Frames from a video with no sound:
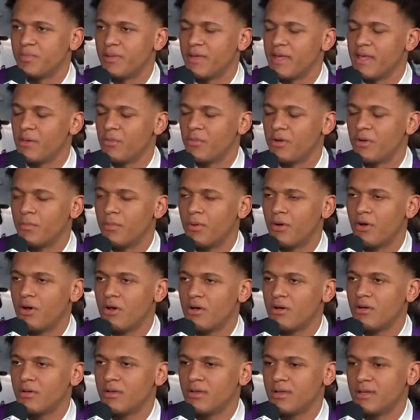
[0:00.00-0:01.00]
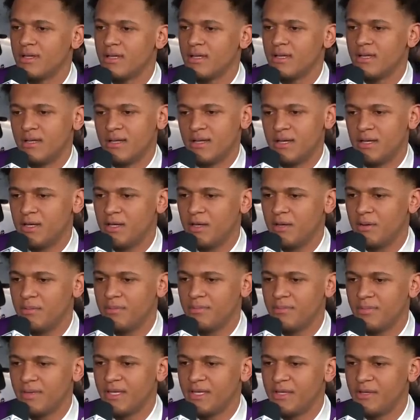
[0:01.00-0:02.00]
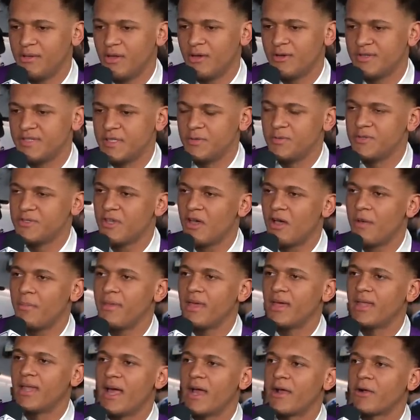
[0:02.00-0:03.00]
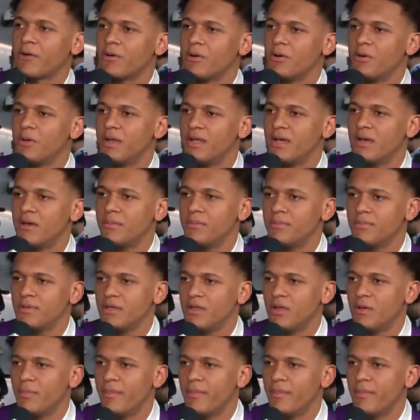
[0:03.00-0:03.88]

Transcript: playing with a ball. And, you know, she was on me a lot growing up, you know,